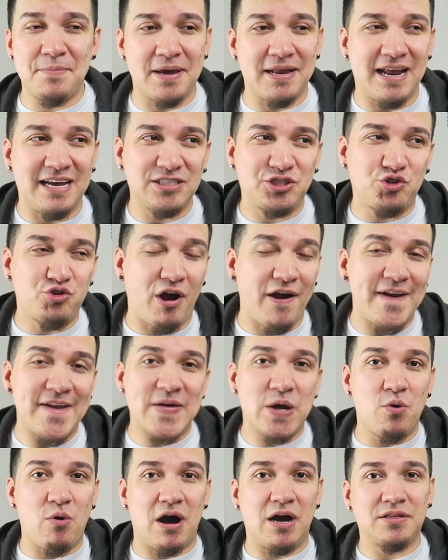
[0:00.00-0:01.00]
And I try to
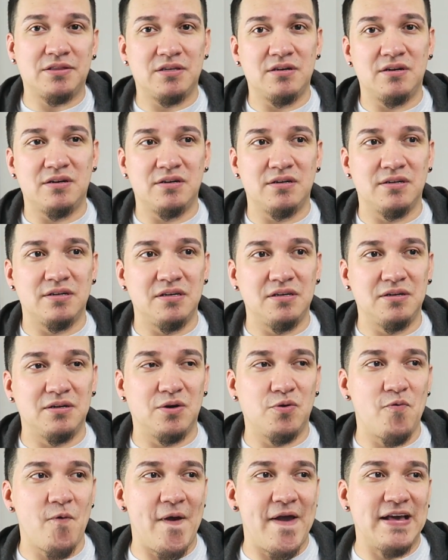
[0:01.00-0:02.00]
go out there, you
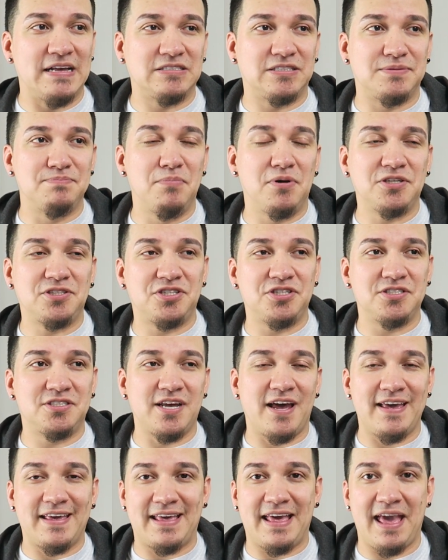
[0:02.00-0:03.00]
know, as much as
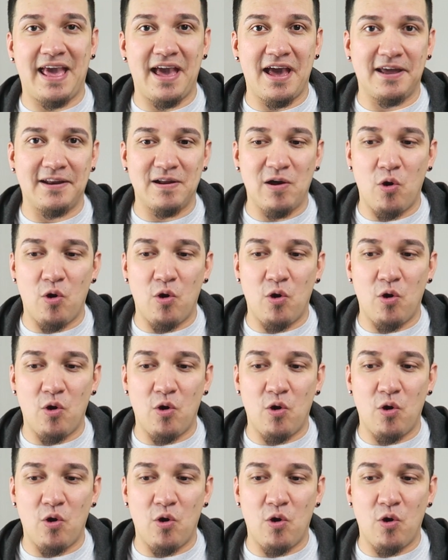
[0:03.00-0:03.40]
I can,